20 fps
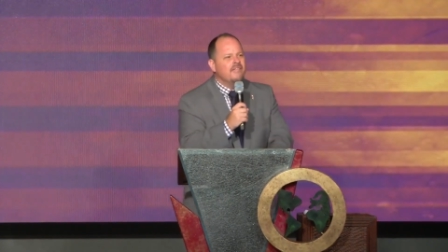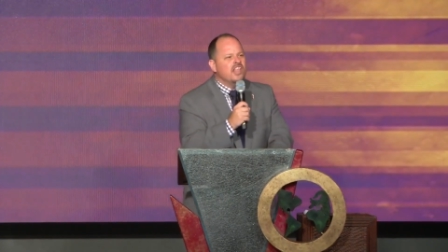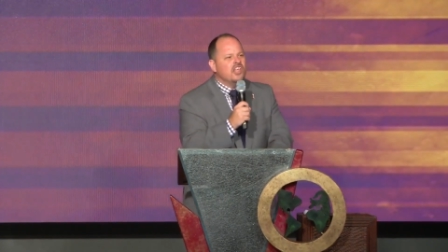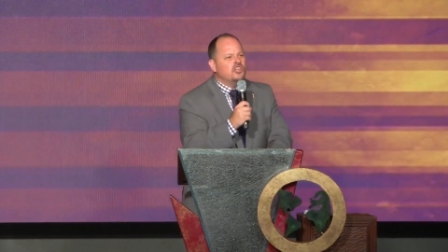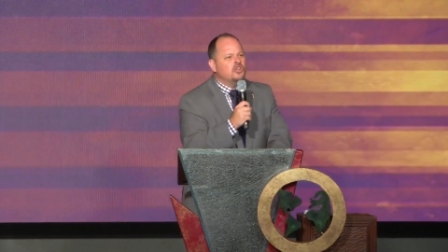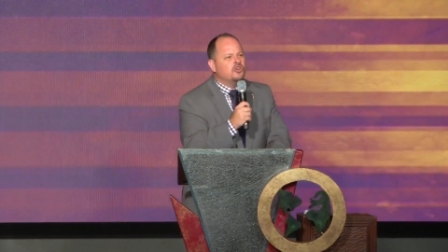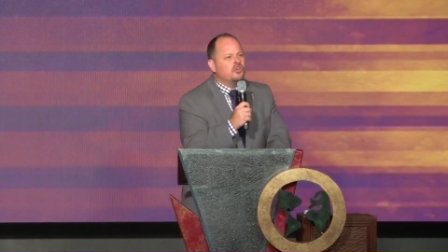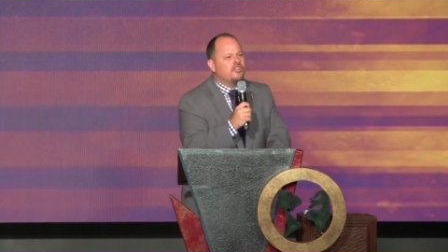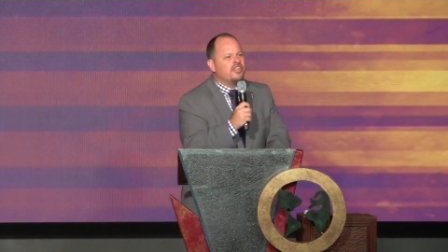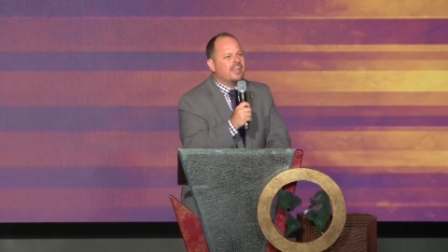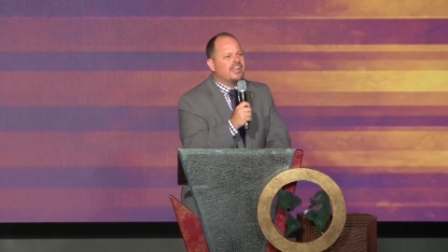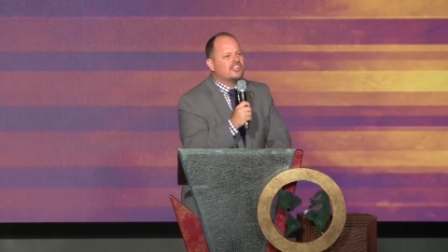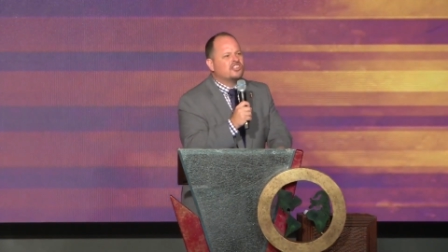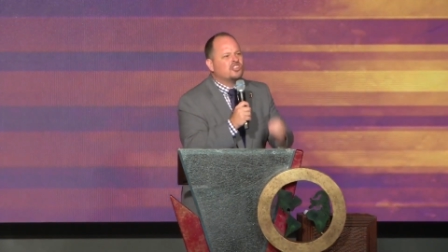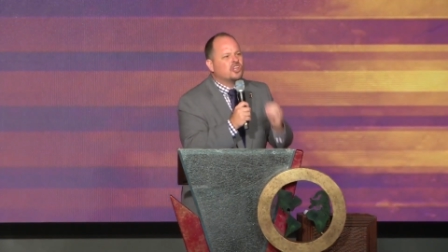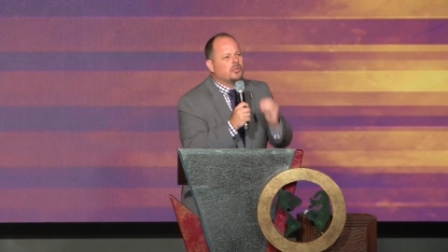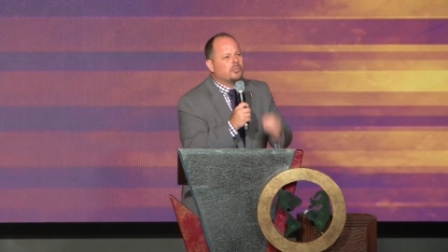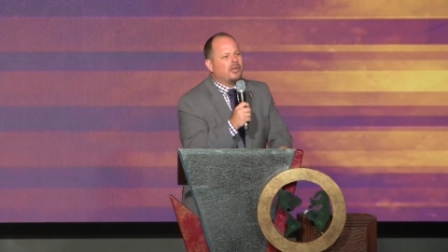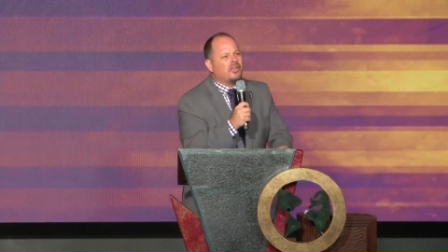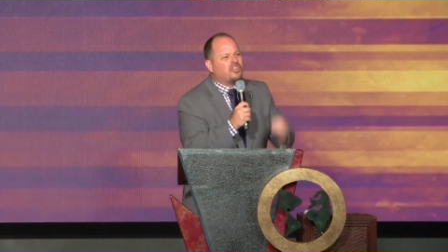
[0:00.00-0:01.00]
You know that it
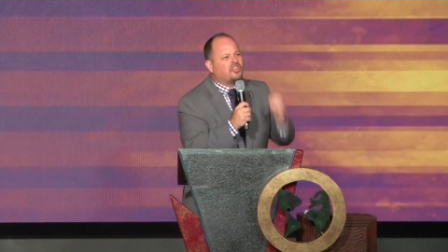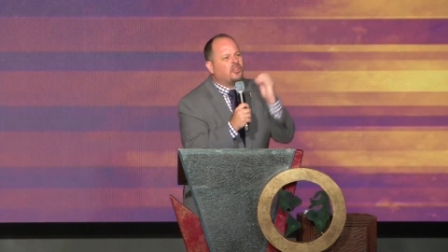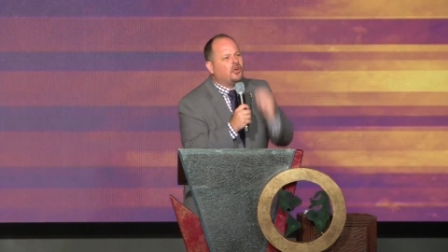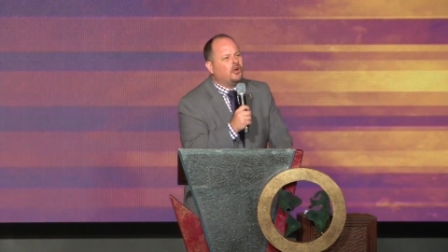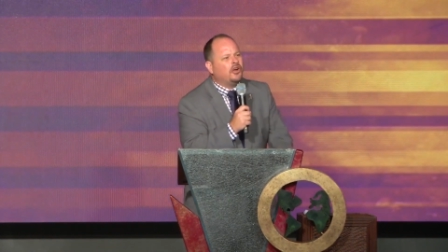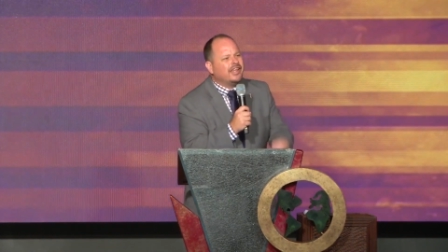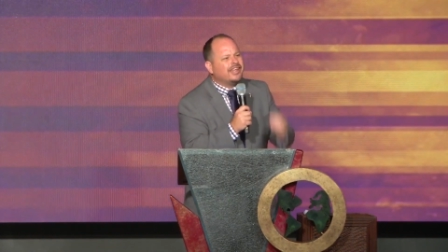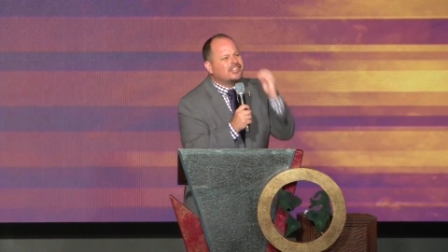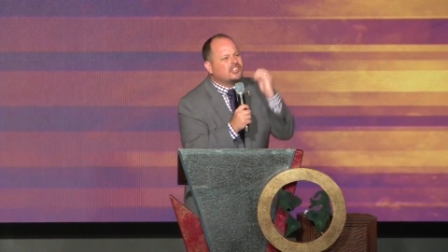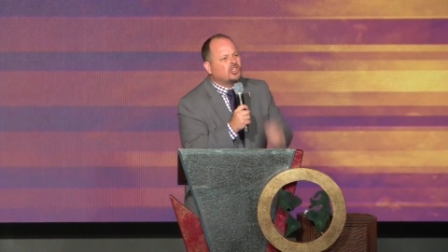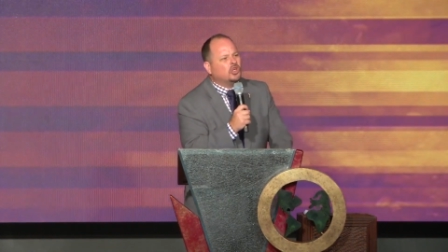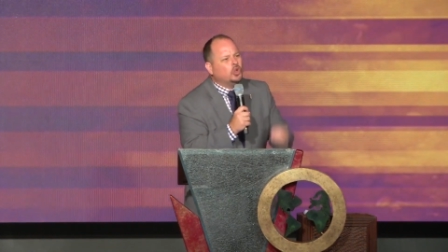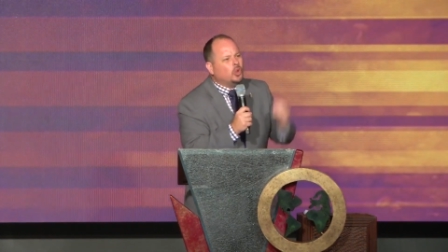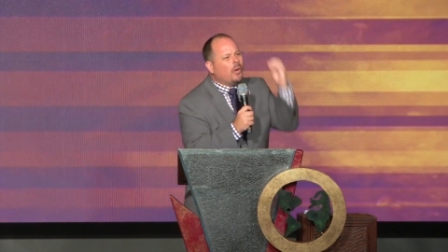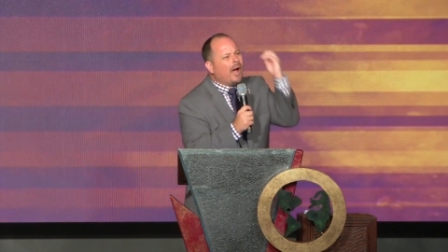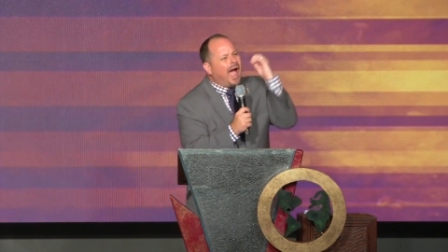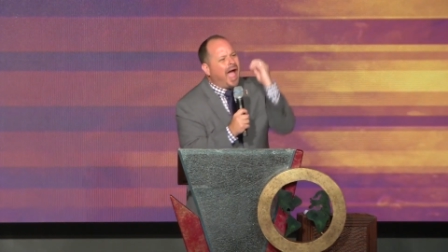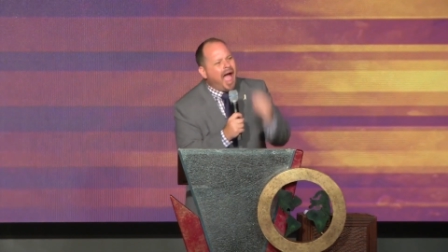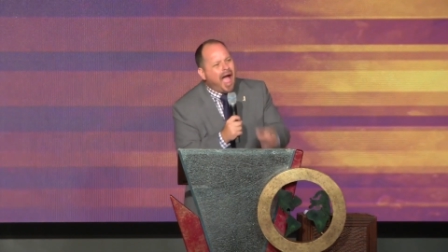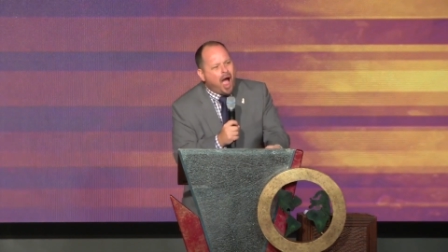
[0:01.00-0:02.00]
took me
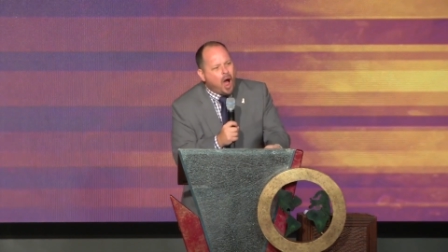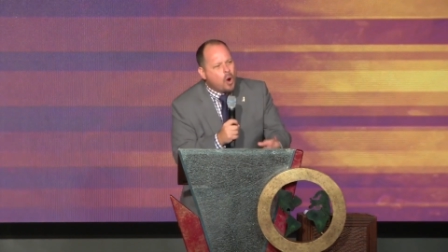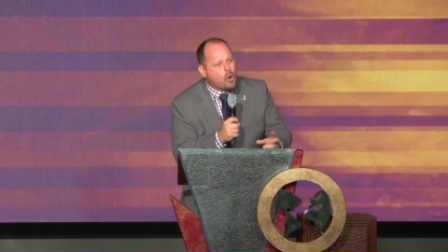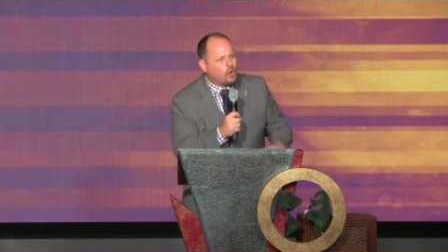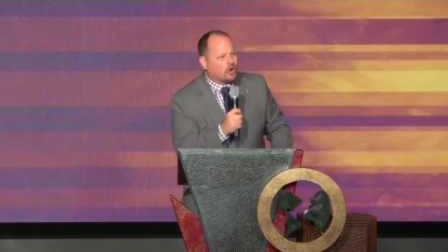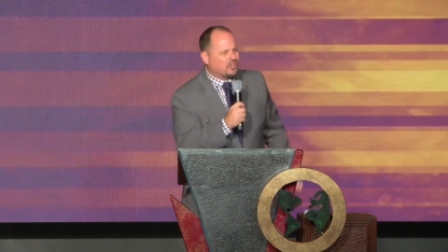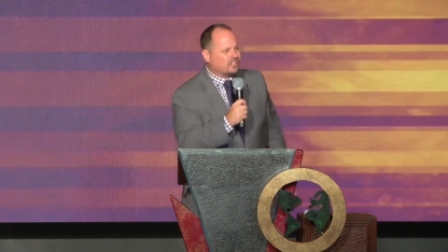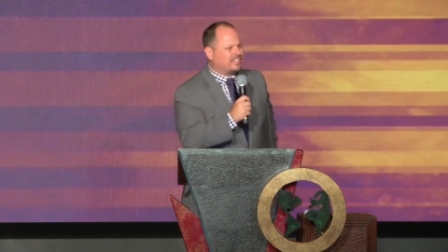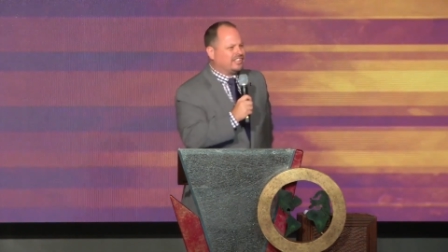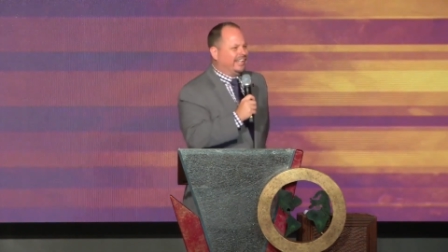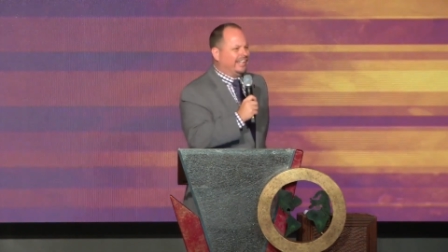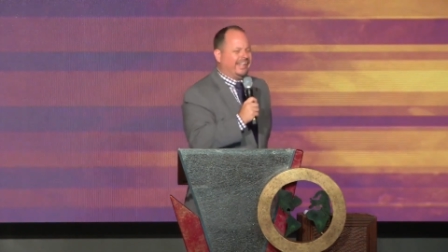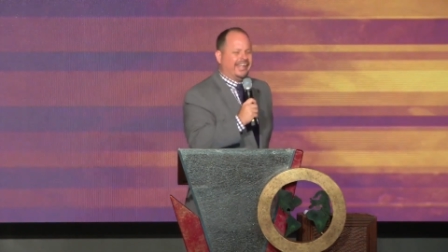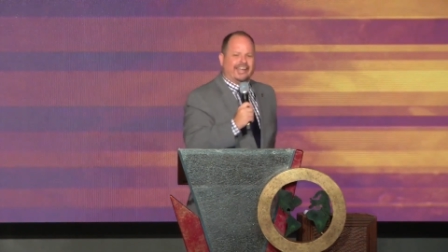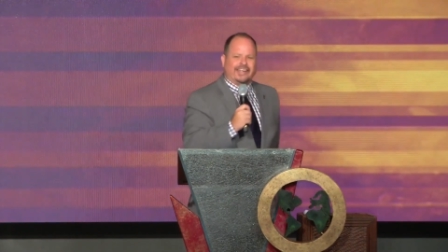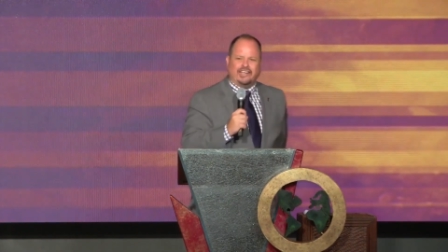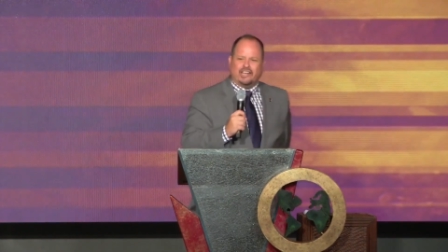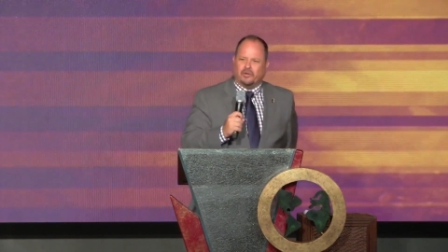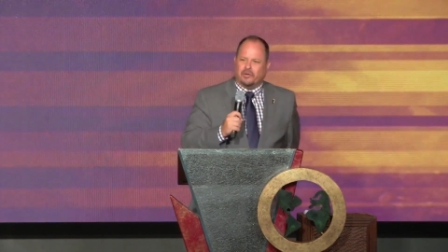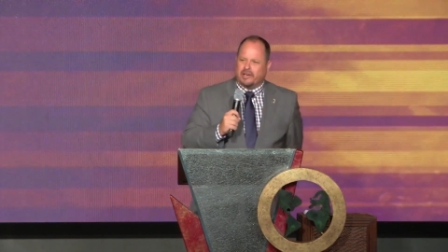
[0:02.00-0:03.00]
32 hours to
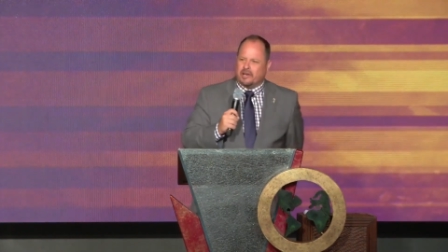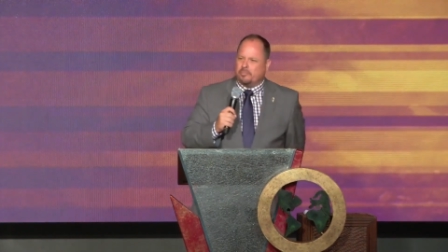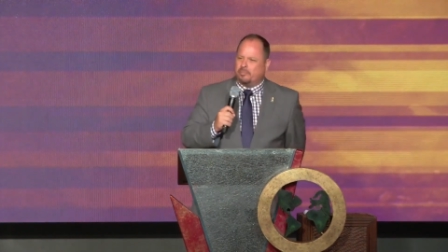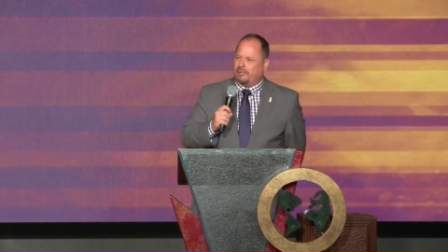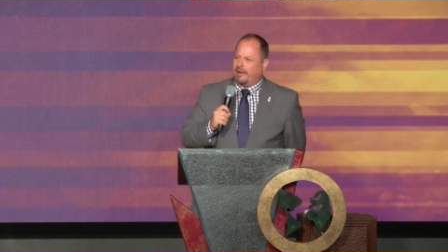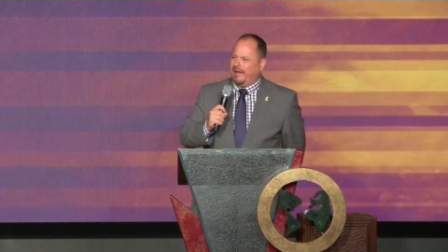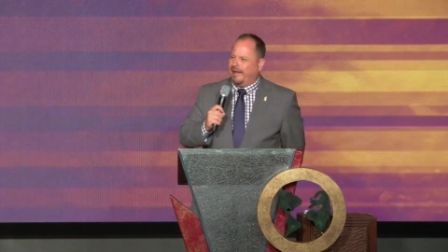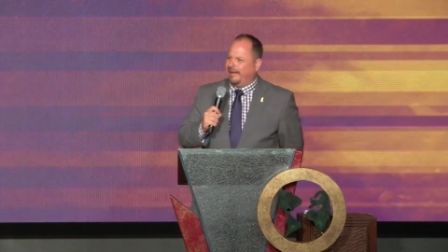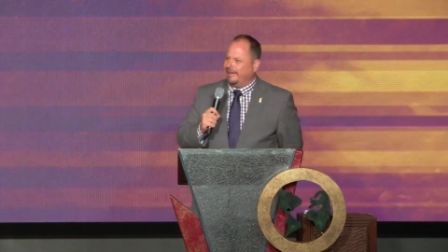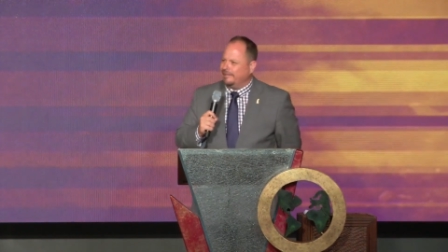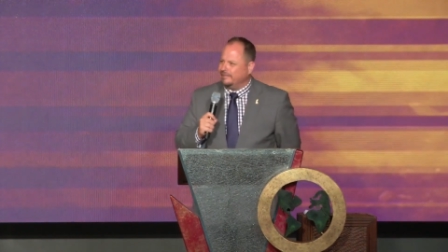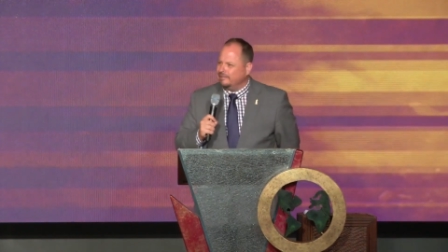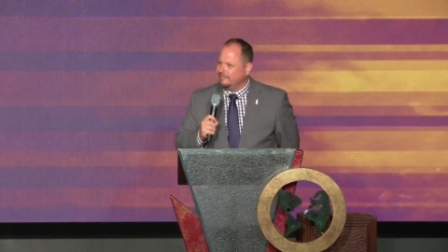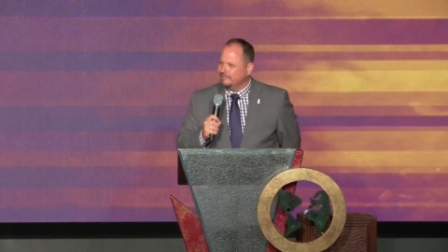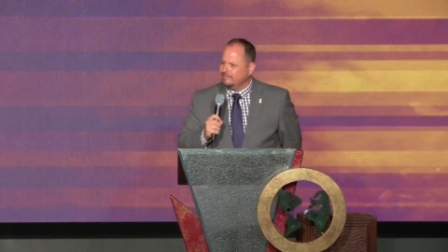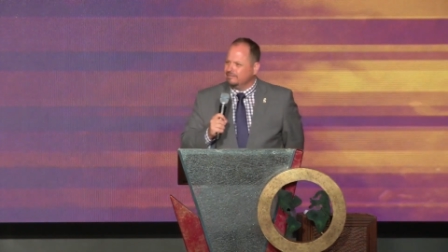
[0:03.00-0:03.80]
get here in a plane.